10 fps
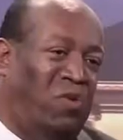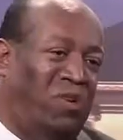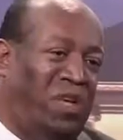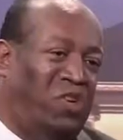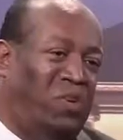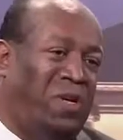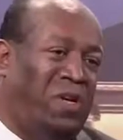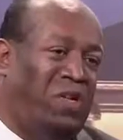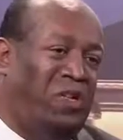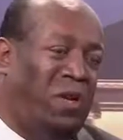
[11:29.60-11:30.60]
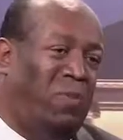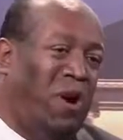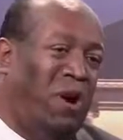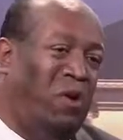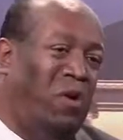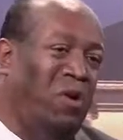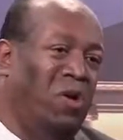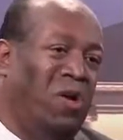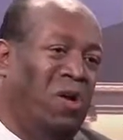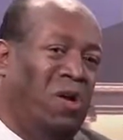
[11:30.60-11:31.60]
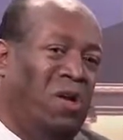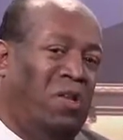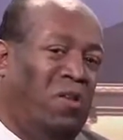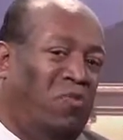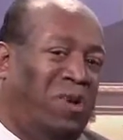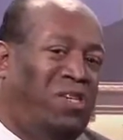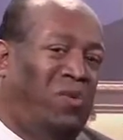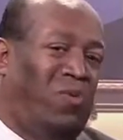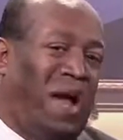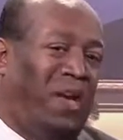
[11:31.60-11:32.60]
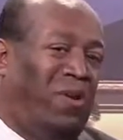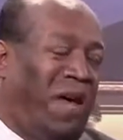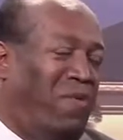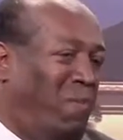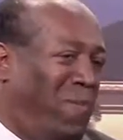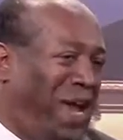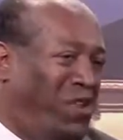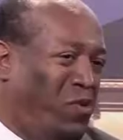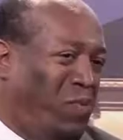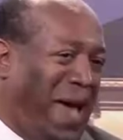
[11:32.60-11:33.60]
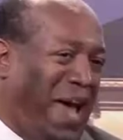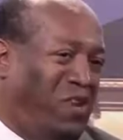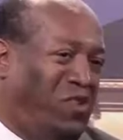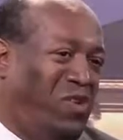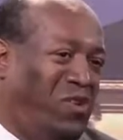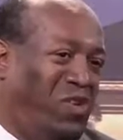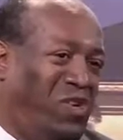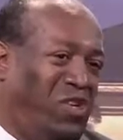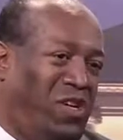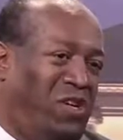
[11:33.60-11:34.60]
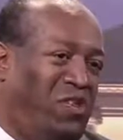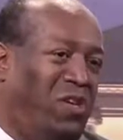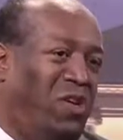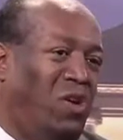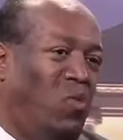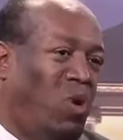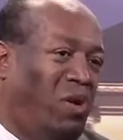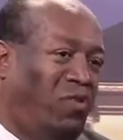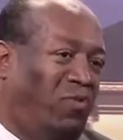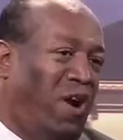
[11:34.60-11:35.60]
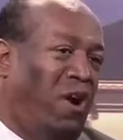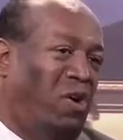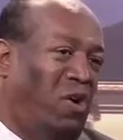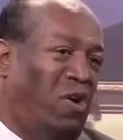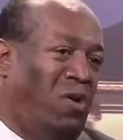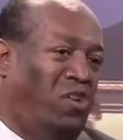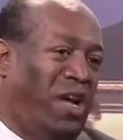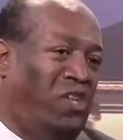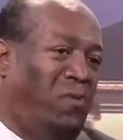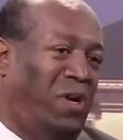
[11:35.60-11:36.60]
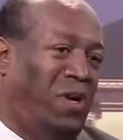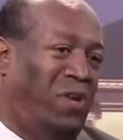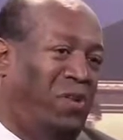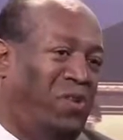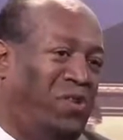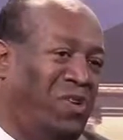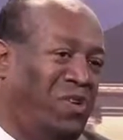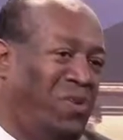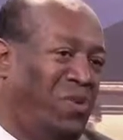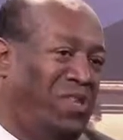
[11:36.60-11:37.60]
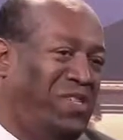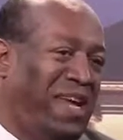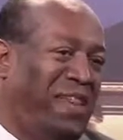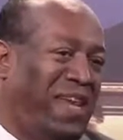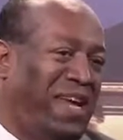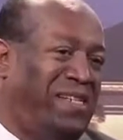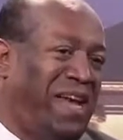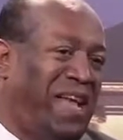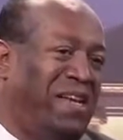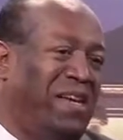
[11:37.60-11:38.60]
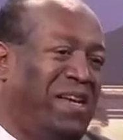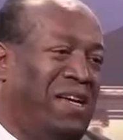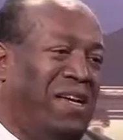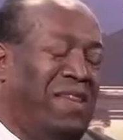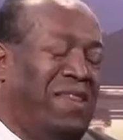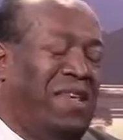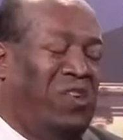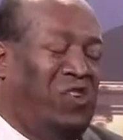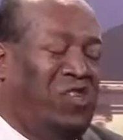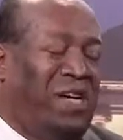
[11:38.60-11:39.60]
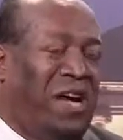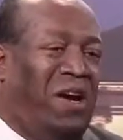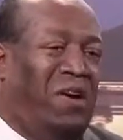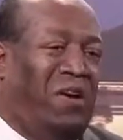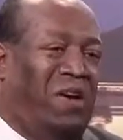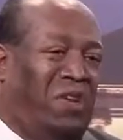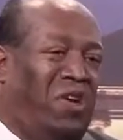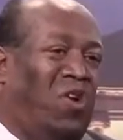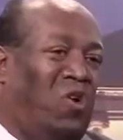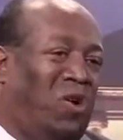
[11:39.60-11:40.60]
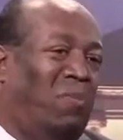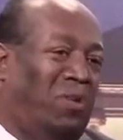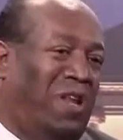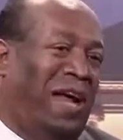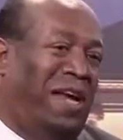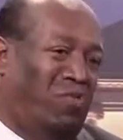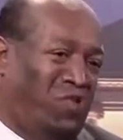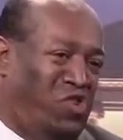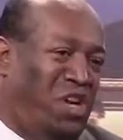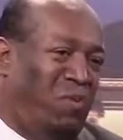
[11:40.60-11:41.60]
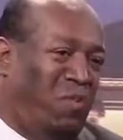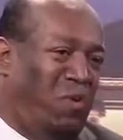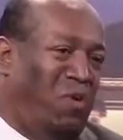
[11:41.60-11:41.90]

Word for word: over the years because of the embargo. The reason why you don't have the major banks, such as Wells Fargo and Chase, among others, doing the same thing is that they're scared of the whole compliance regime, if